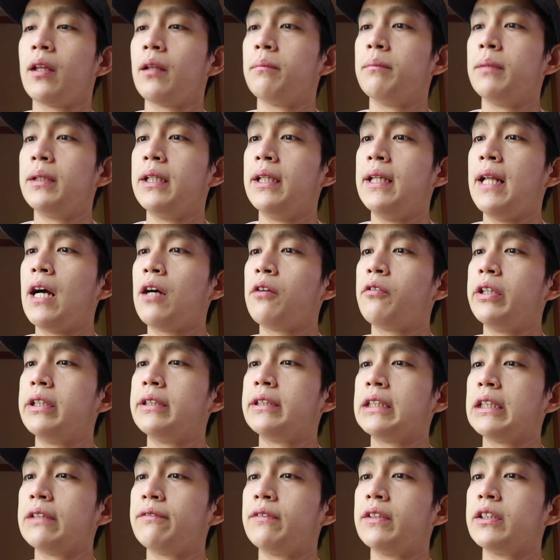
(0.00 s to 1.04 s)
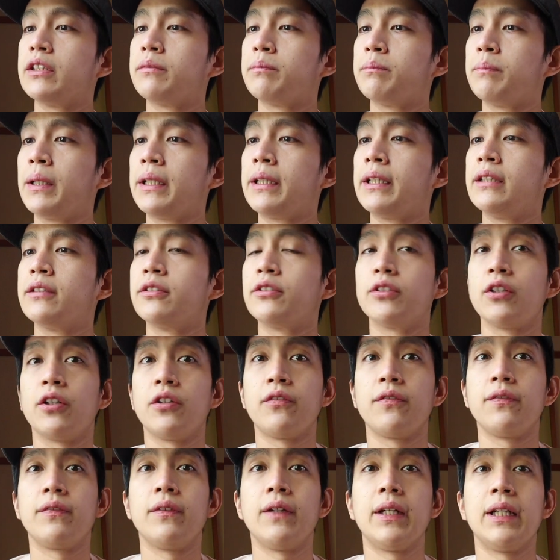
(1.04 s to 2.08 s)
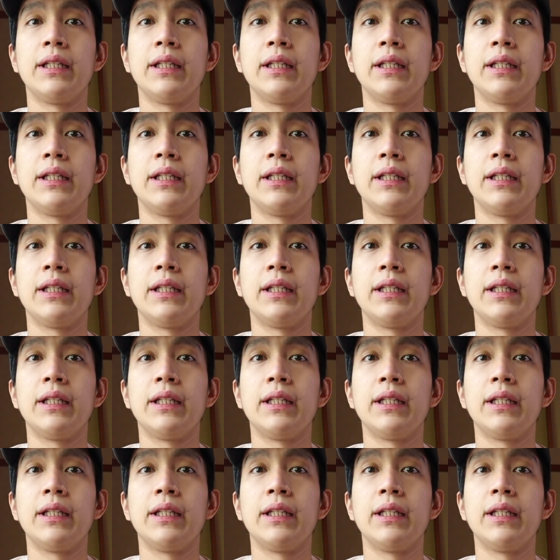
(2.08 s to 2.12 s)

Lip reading: but the dango itself is pretty soft